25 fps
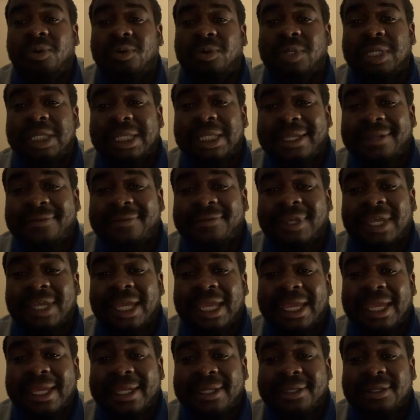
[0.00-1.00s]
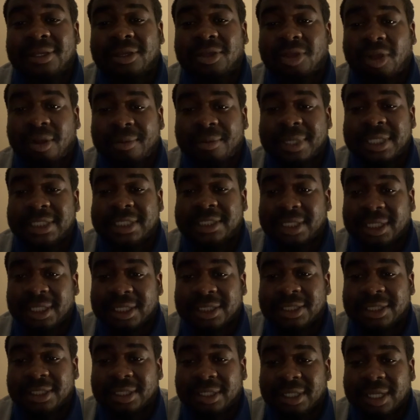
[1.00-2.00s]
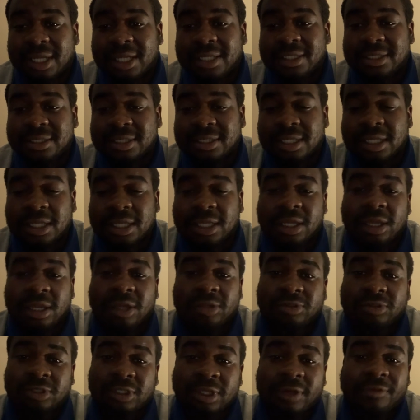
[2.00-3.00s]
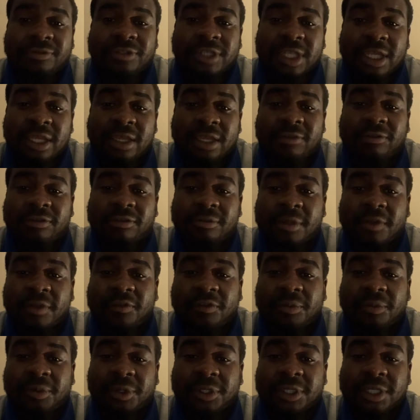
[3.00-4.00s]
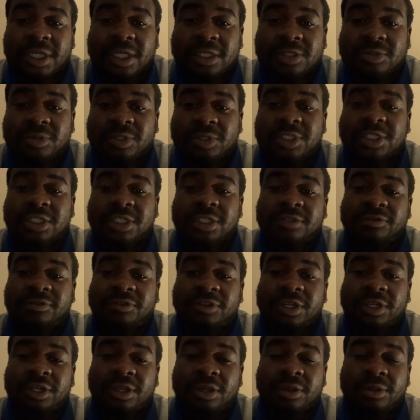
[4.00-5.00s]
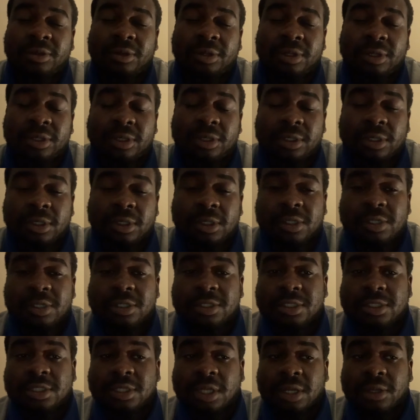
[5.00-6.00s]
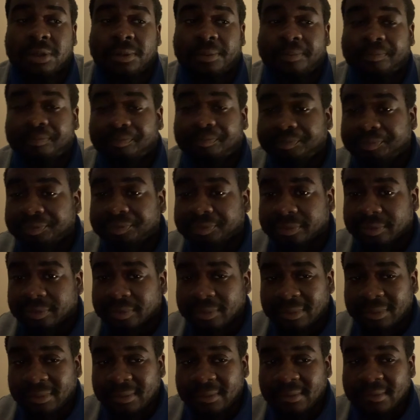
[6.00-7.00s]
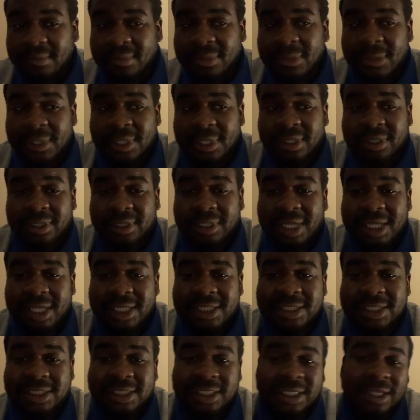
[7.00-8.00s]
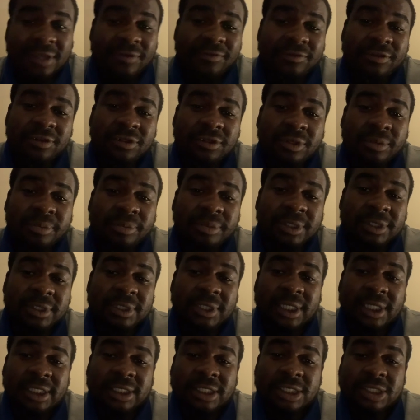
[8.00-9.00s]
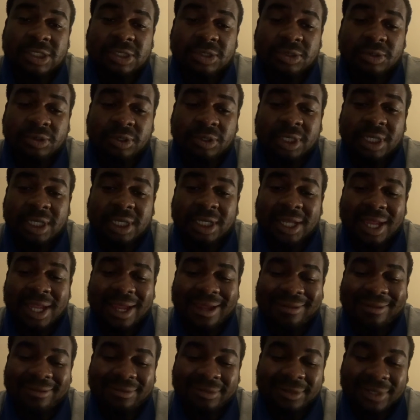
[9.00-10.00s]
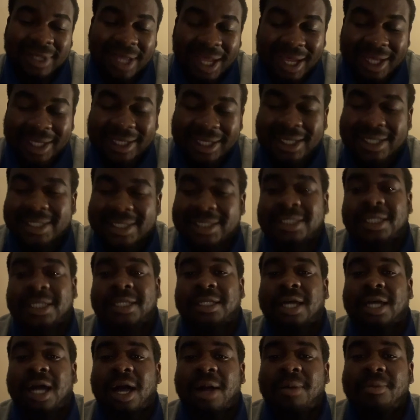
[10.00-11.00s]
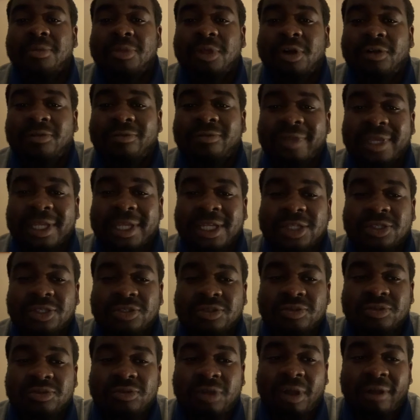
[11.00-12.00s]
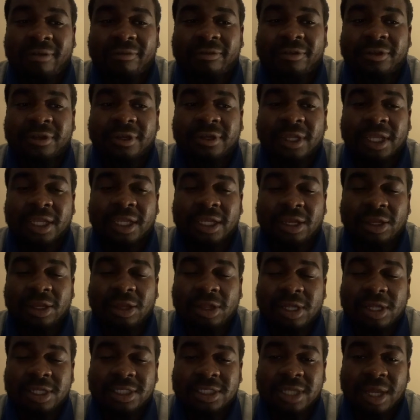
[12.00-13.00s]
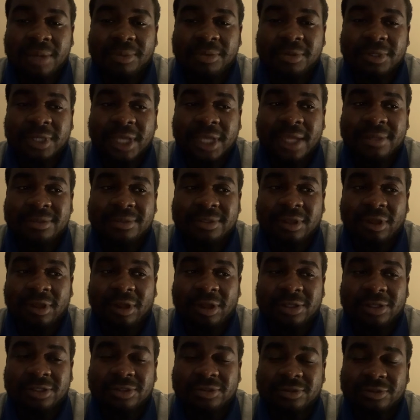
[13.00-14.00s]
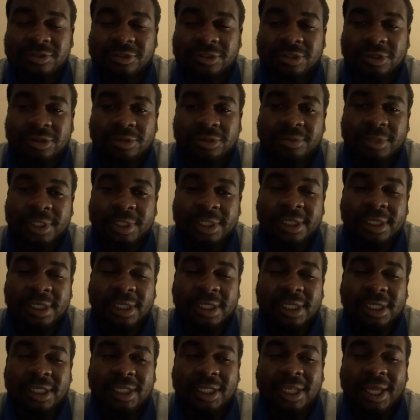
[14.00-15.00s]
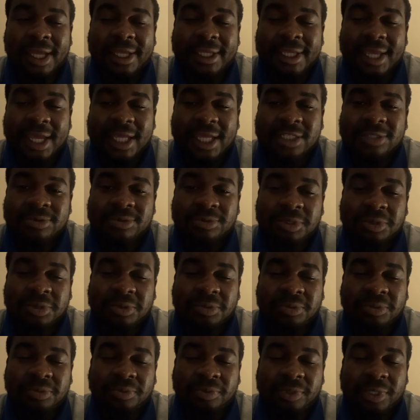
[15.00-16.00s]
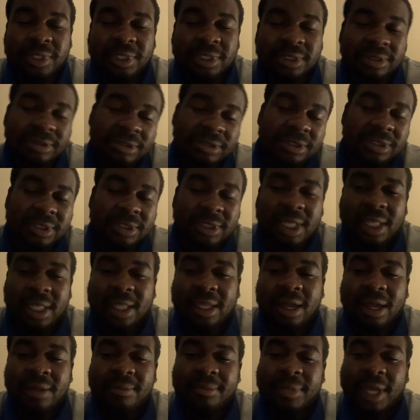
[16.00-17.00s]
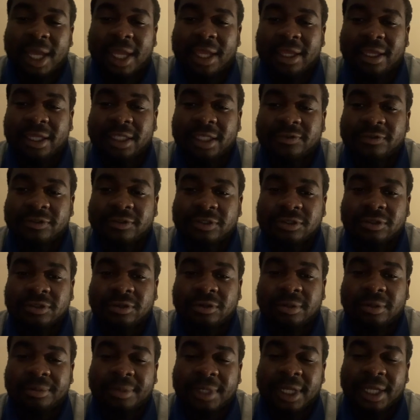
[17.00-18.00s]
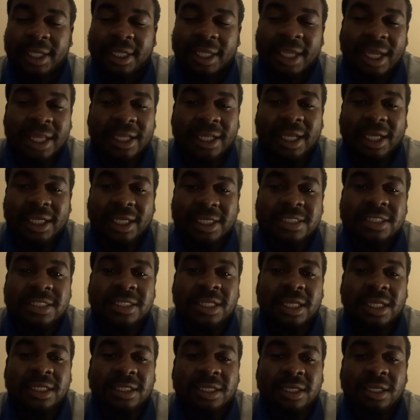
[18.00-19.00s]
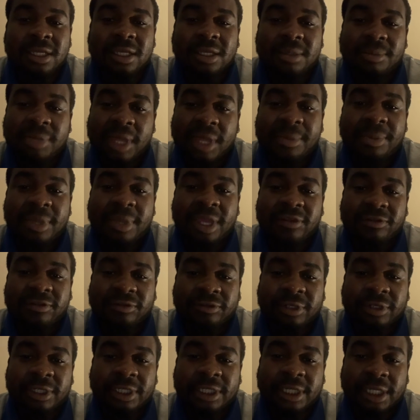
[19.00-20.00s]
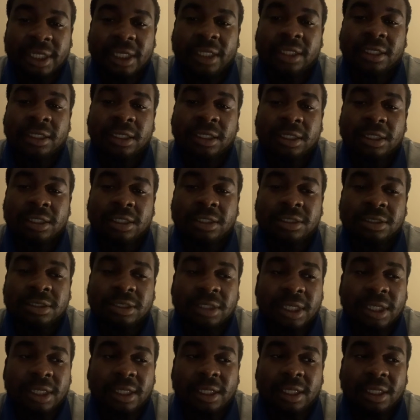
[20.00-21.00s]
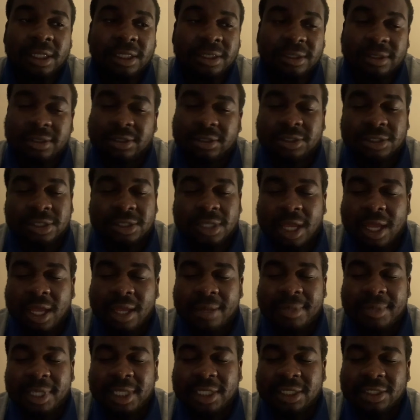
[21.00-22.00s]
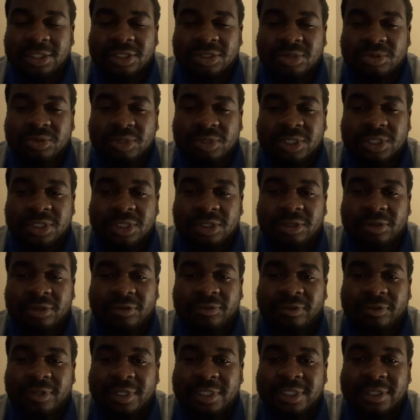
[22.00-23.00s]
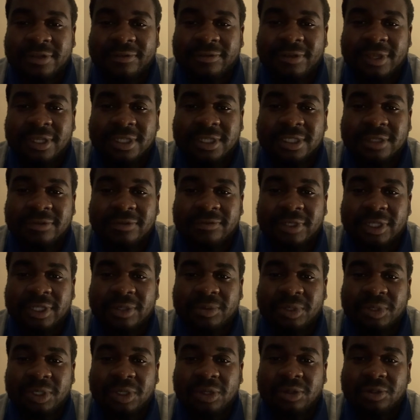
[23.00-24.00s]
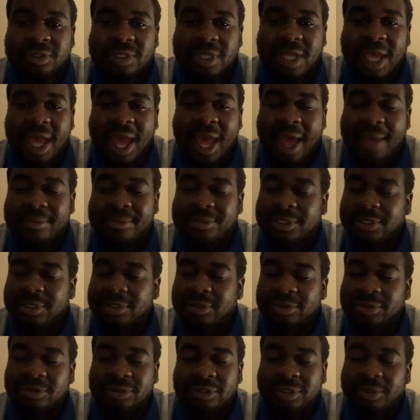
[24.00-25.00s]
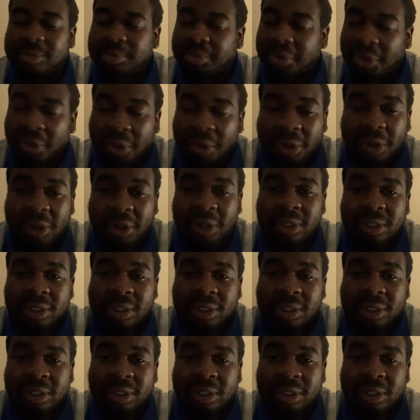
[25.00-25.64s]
Leave it in the comment section, guys. I would love to hear from everybody that's watching this video. So, let's give you the predicted scoreline. Now, like I said, I'm not really too confident. In the last couple of games, Arsenal showed me that, yes, we did come back against Vitória. But again, like I said, Pepe free kick. Do you know what I mean? It just wasn't good for us defensively. We looked absolutely poor.